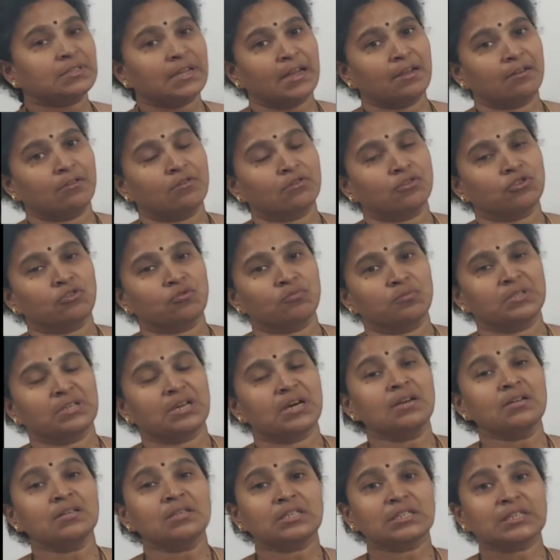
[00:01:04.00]
cyclostomes
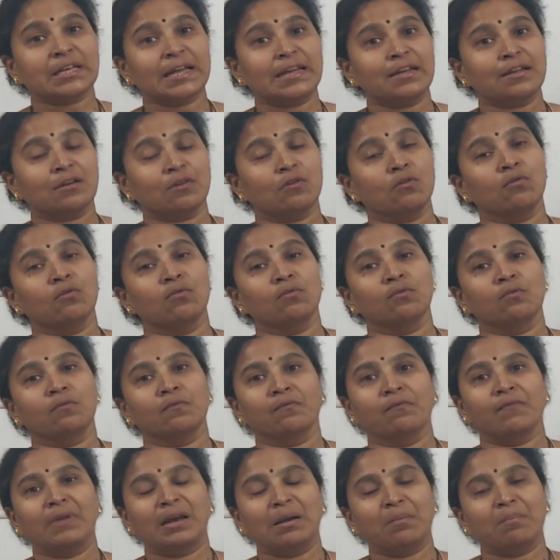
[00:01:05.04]
are
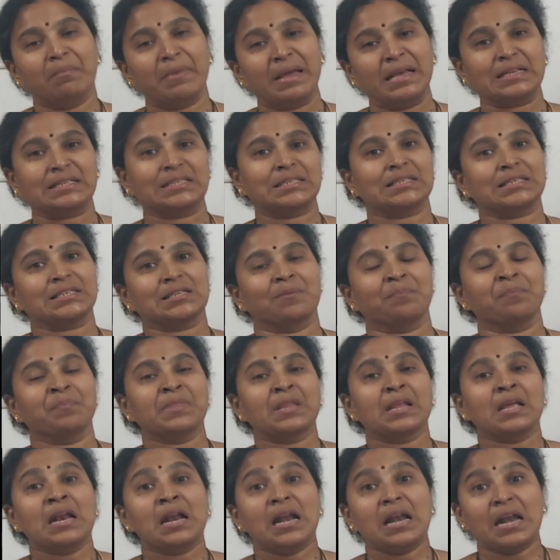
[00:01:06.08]
cyclome will mix
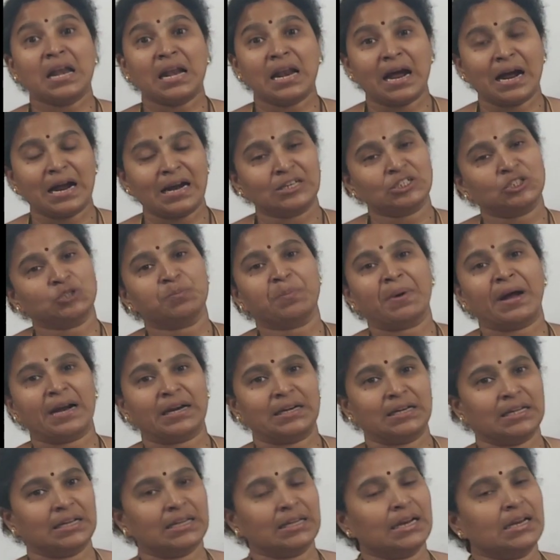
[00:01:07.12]
large
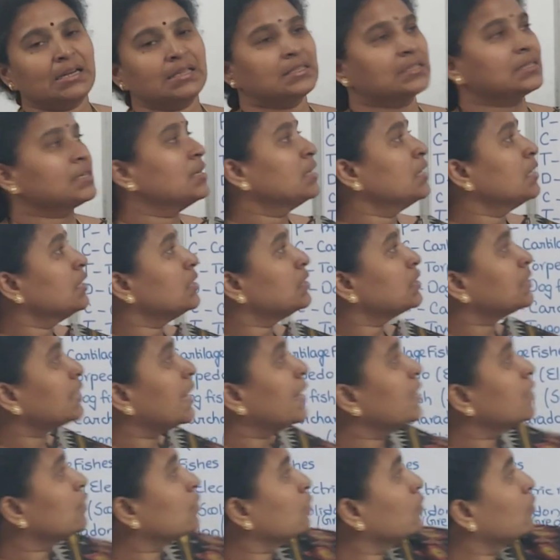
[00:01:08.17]
particles.
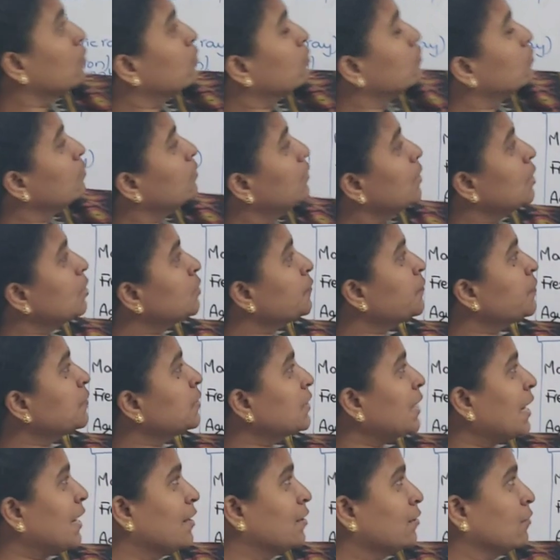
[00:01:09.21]
Cyclome is for
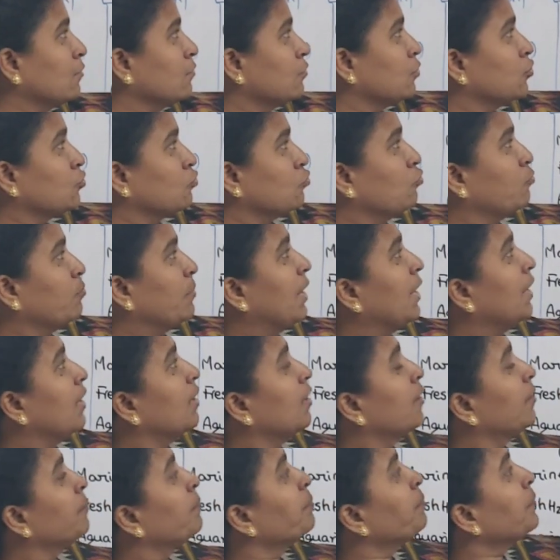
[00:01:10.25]

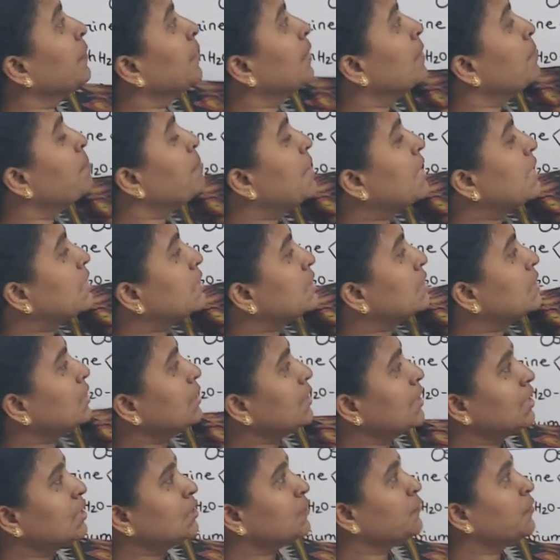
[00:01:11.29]
cyclostoma. Mixer
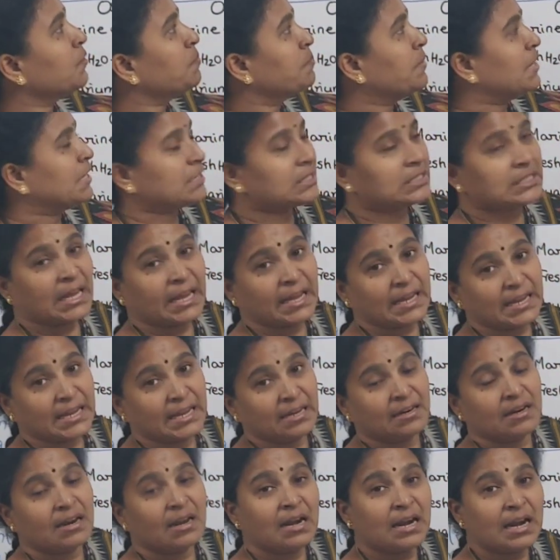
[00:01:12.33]
is for
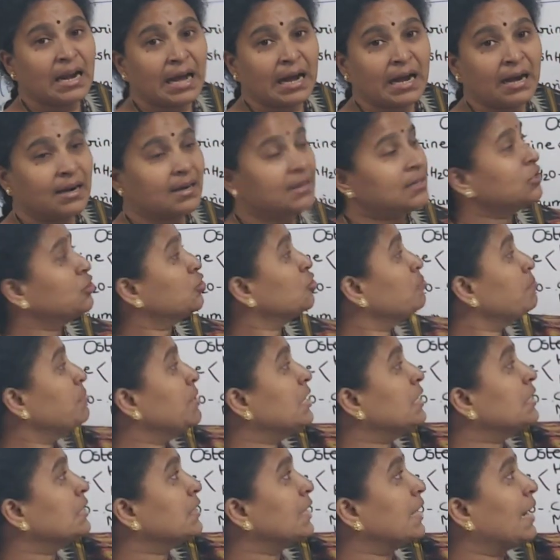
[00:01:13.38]
myxine. Large
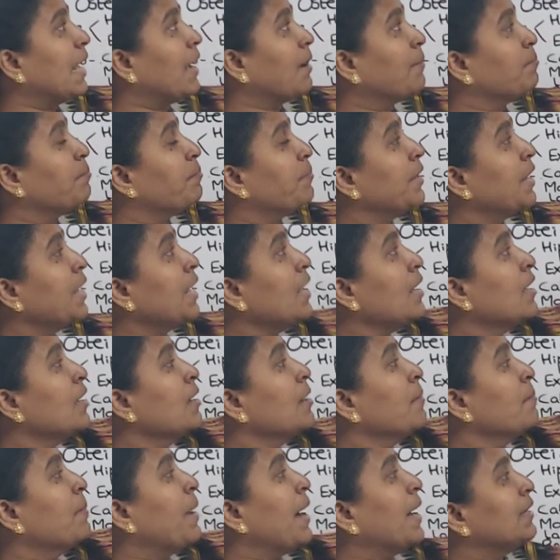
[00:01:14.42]
means lamprey.
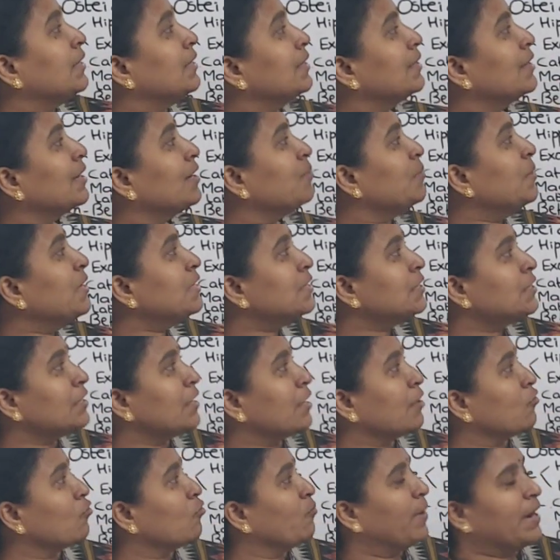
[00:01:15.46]
Particle means
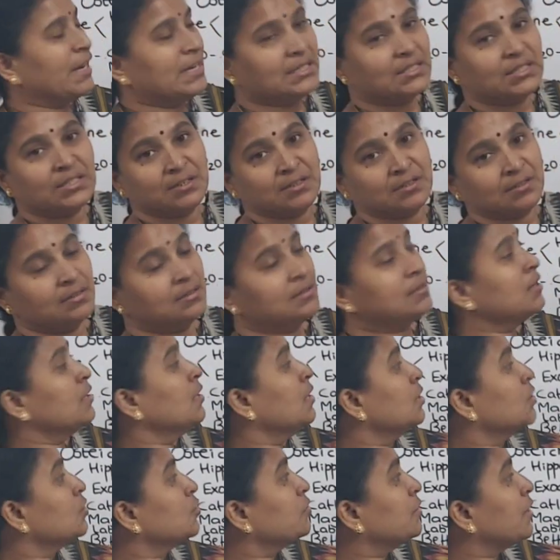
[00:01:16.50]
pteromycin.
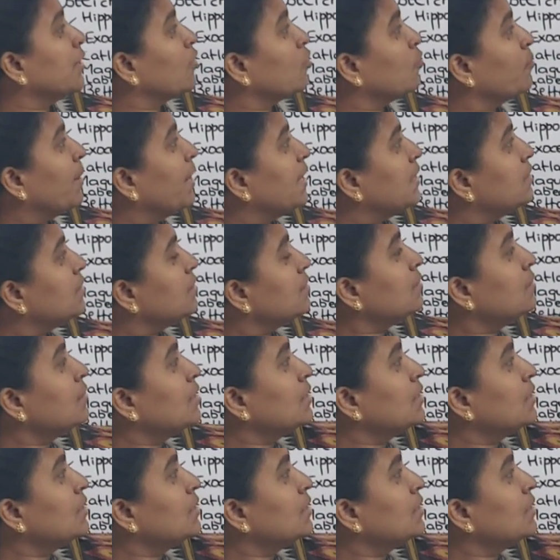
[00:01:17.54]
So pteromycin